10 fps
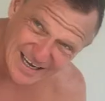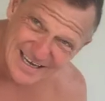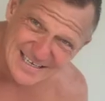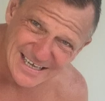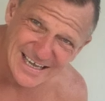
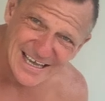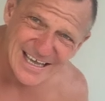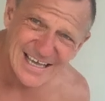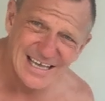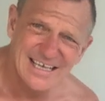guys,
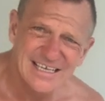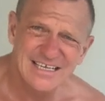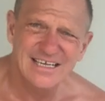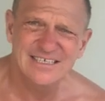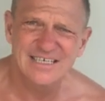
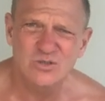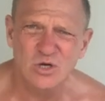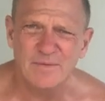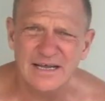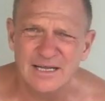because I
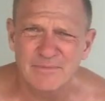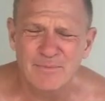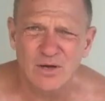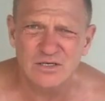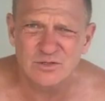talk about it in my
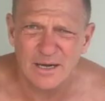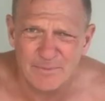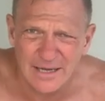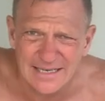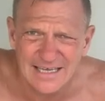blogs quite a
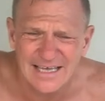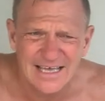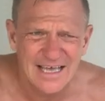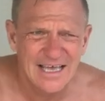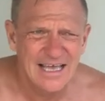bit.
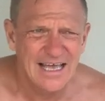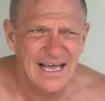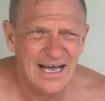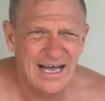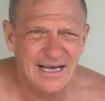
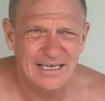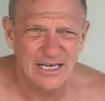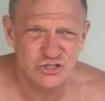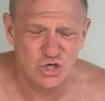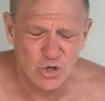I'll
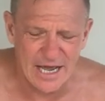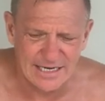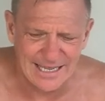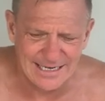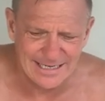show you how
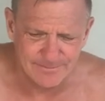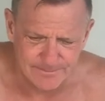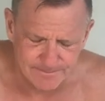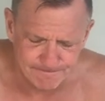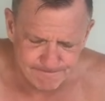to get
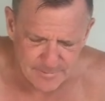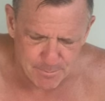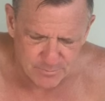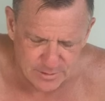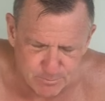it,
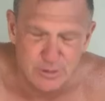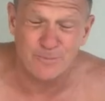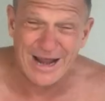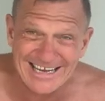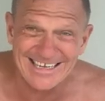to
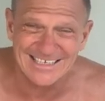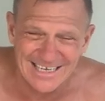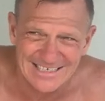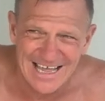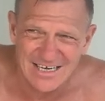practice
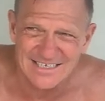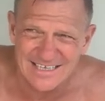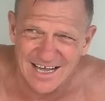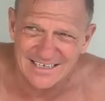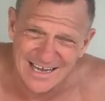it, and how to
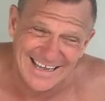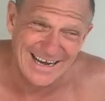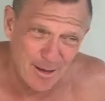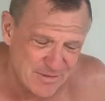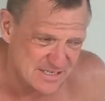start, how to
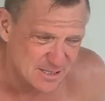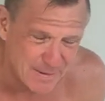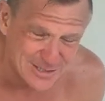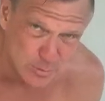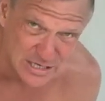get up. This is the
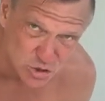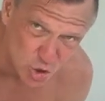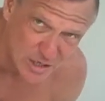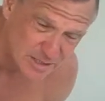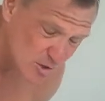best way to
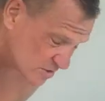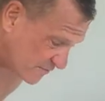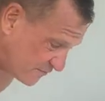do it, and the most